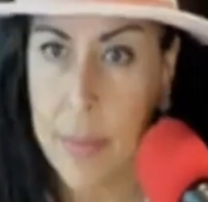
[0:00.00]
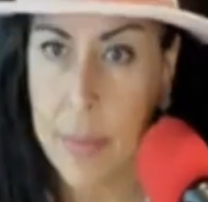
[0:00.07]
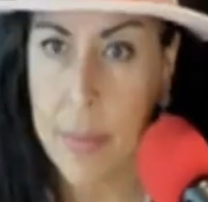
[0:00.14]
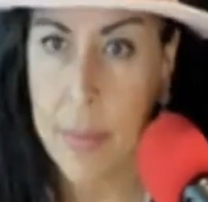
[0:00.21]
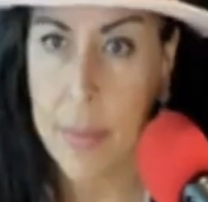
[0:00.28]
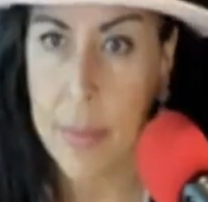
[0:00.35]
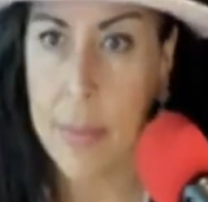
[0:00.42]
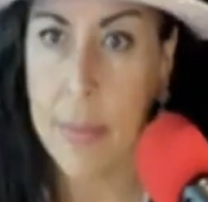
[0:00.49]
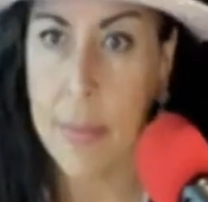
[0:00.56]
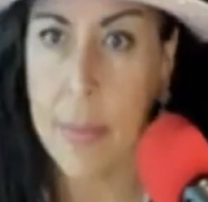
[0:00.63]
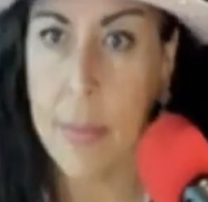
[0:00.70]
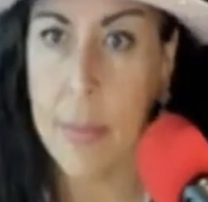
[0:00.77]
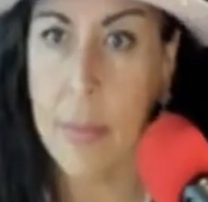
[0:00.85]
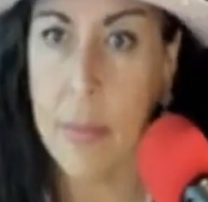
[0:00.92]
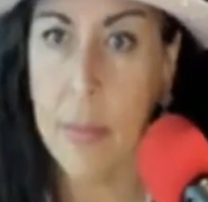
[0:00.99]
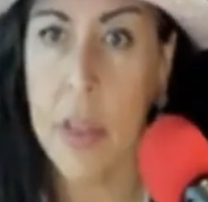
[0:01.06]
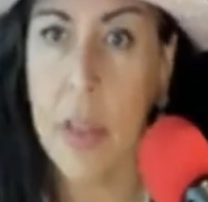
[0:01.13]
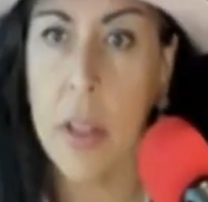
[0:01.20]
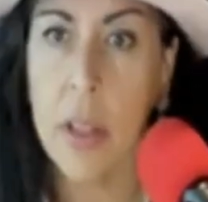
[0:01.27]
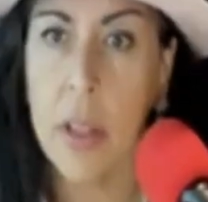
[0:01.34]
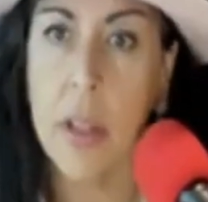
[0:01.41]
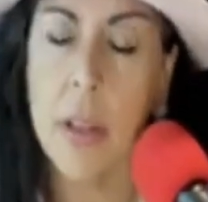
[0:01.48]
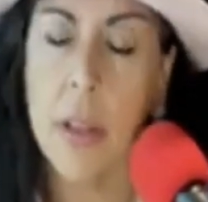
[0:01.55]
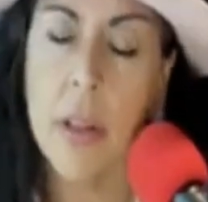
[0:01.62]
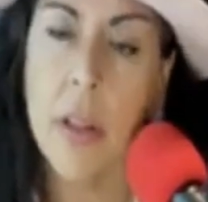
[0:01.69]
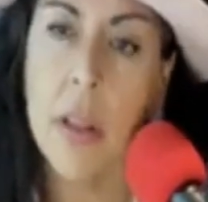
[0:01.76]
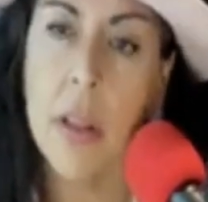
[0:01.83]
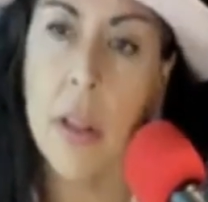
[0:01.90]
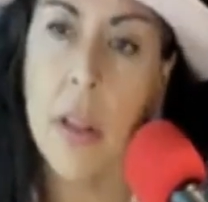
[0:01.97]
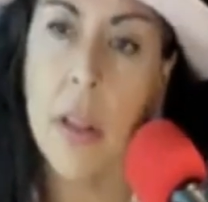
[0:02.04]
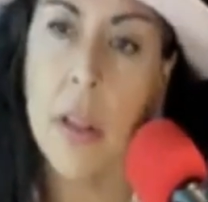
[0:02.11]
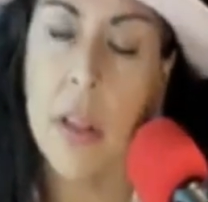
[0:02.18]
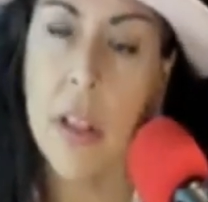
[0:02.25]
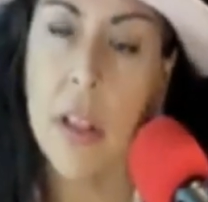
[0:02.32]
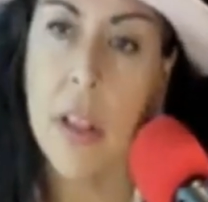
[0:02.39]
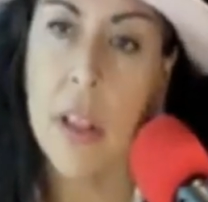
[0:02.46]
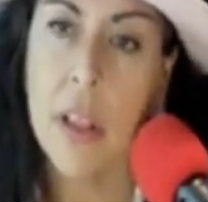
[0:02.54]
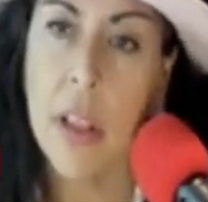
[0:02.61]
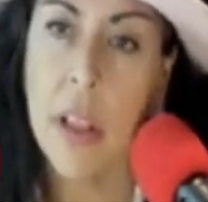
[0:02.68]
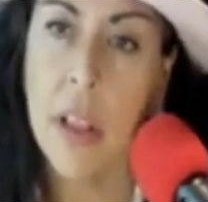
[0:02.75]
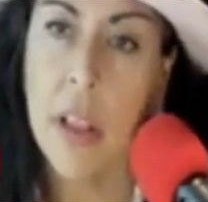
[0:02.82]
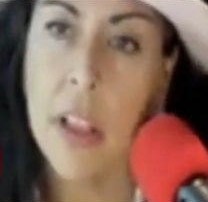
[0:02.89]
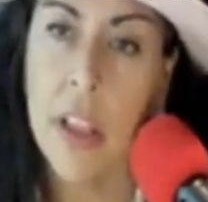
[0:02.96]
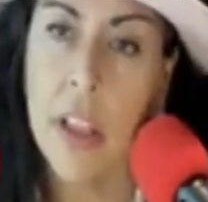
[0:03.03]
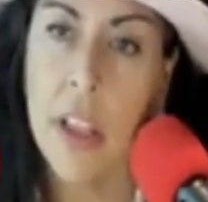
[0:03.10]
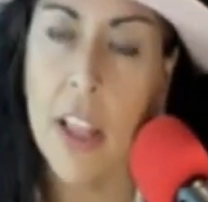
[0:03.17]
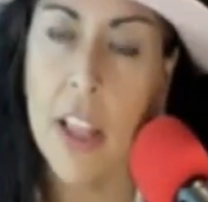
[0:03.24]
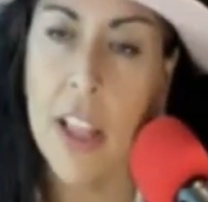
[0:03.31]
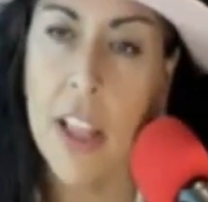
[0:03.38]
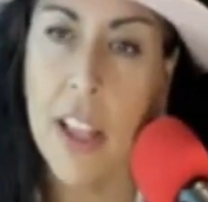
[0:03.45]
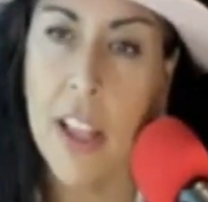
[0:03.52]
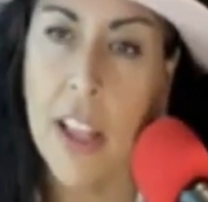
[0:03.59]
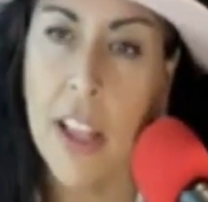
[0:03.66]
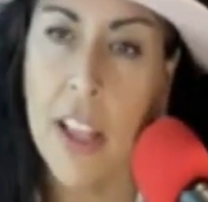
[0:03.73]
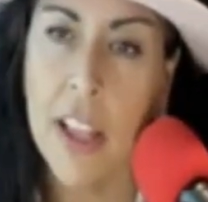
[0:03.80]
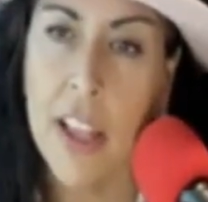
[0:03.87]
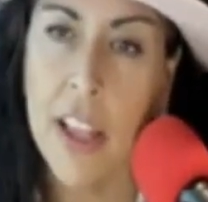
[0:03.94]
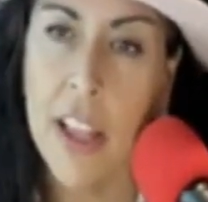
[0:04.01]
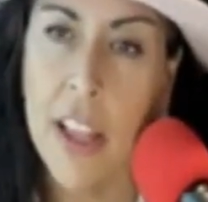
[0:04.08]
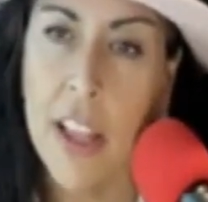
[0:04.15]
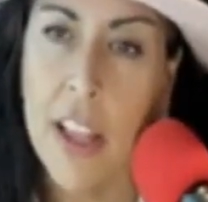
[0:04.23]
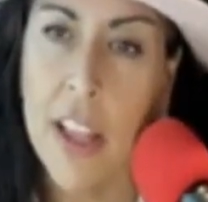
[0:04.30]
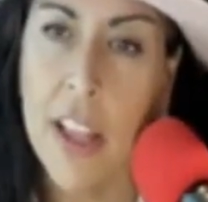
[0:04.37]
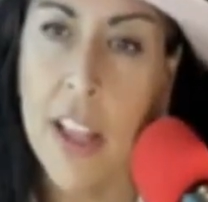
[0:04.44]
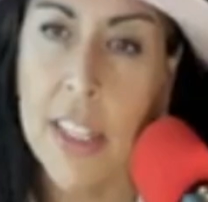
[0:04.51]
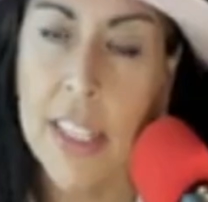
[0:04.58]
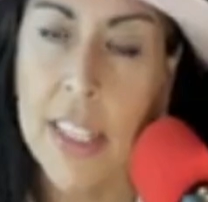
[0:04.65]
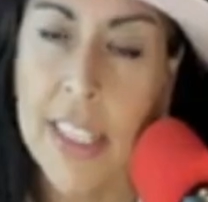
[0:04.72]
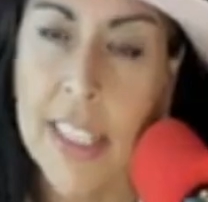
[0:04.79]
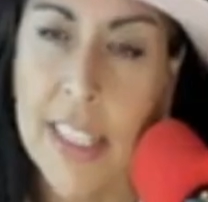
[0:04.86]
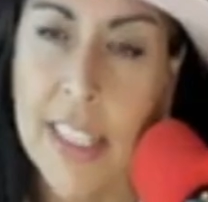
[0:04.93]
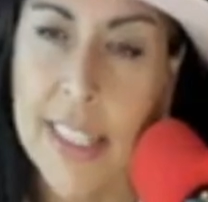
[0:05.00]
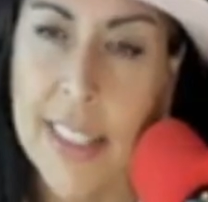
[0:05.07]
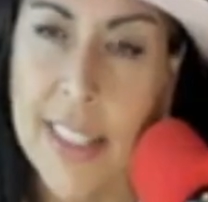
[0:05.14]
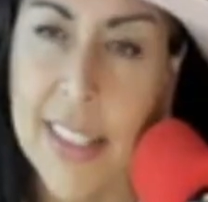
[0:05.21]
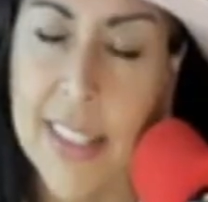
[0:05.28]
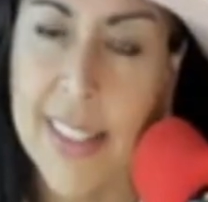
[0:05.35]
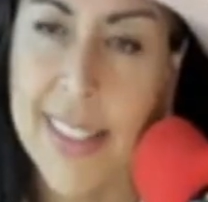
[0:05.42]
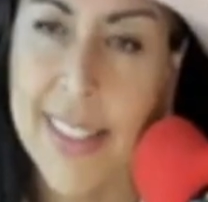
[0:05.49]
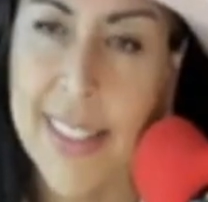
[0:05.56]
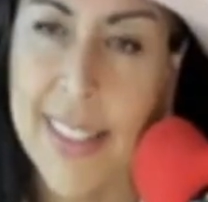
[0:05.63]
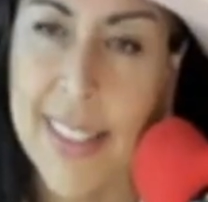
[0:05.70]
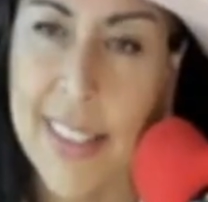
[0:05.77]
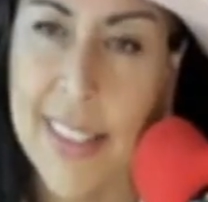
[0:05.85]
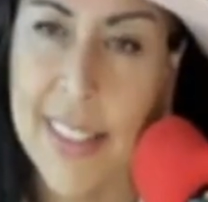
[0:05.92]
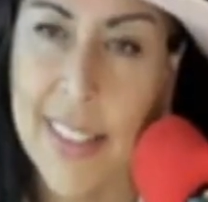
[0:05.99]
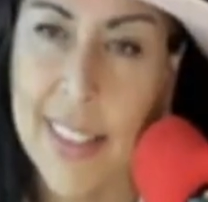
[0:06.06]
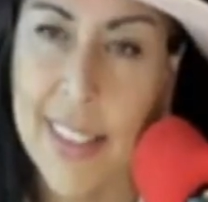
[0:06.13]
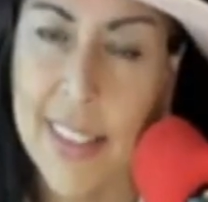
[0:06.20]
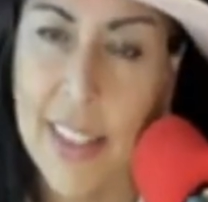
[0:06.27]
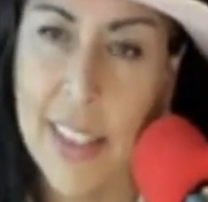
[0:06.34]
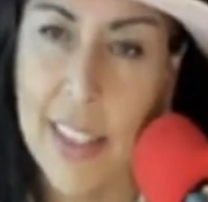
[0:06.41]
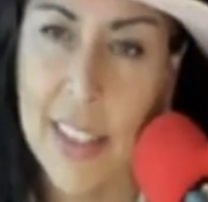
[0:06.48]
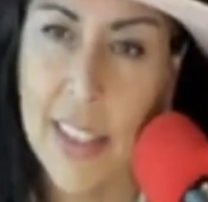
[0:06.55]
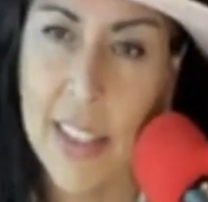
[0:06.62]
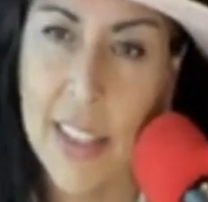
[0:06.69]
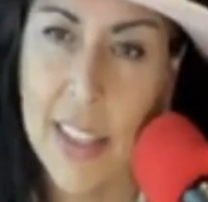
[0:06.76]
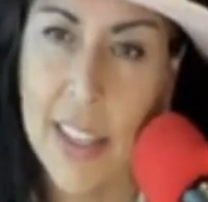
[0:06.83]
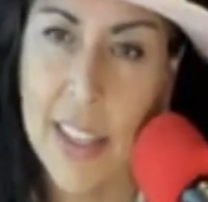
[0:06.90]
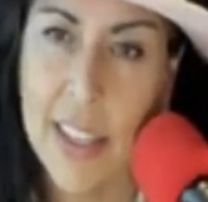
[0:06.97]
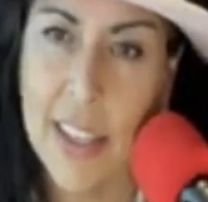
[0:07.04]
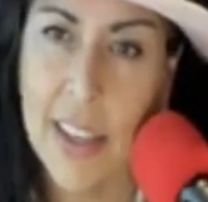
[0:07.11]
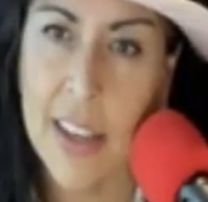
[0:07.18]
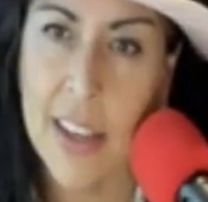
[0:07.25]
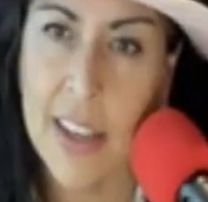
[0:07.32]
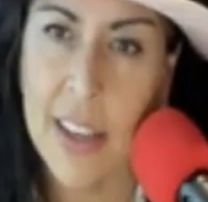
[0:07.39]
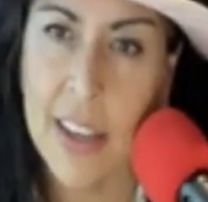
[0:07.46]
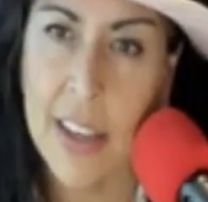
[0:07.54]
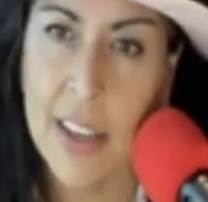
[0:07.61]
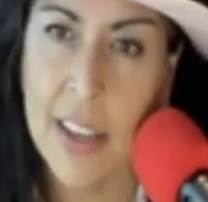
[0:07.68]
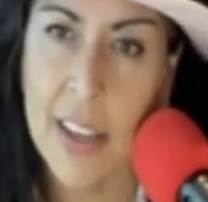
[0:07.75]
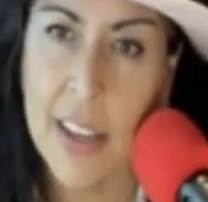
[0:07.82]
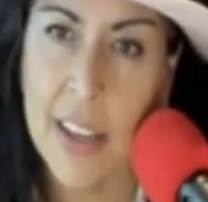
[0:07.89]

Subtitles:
This person isn't speaking.